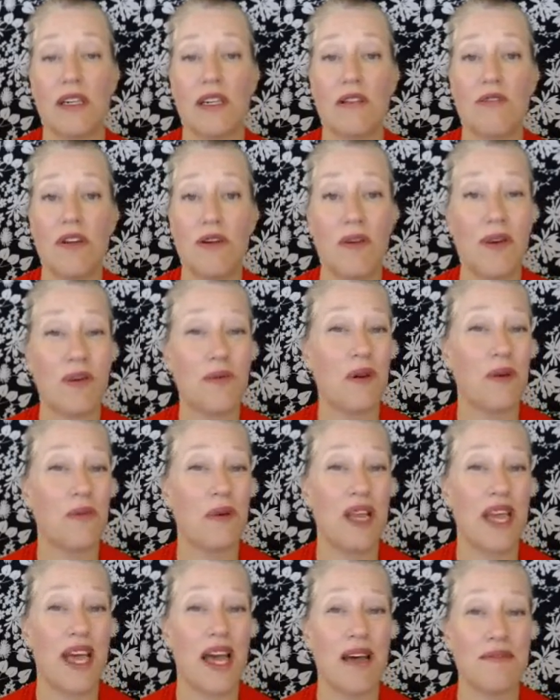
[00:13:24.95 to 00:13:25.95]
knowing where
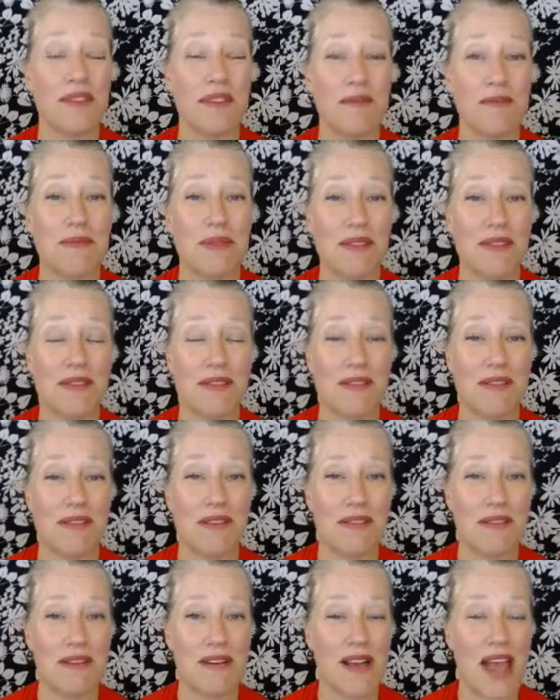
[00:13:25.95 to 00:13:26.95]
we have some
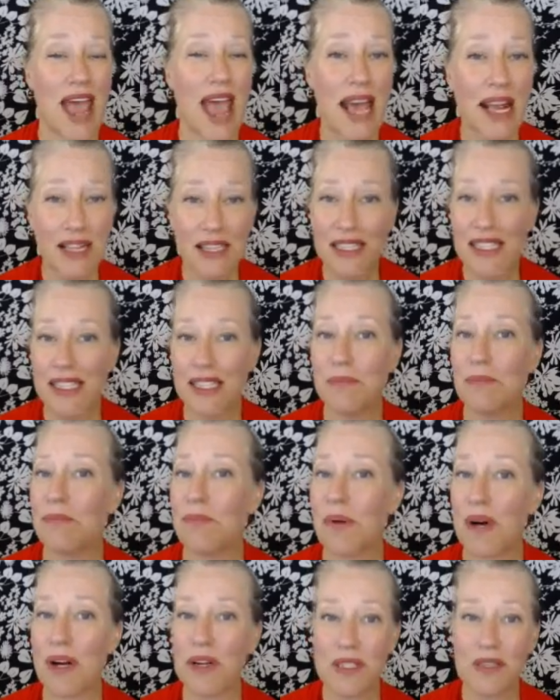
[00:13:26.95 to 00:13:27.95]
snaggly
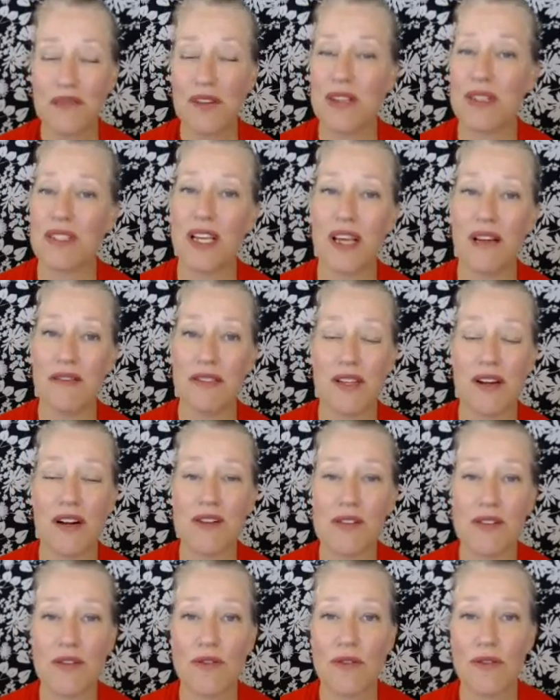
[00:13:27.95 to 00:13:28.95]
parts of ourselves that
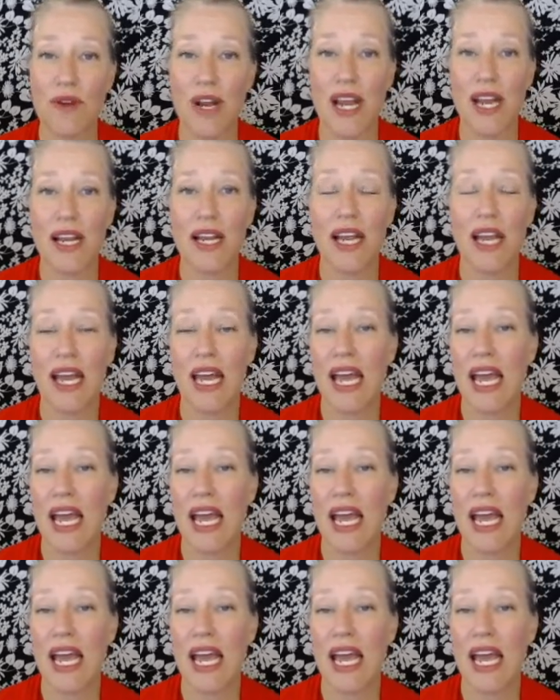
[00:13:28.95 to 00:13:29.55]
aren't so great,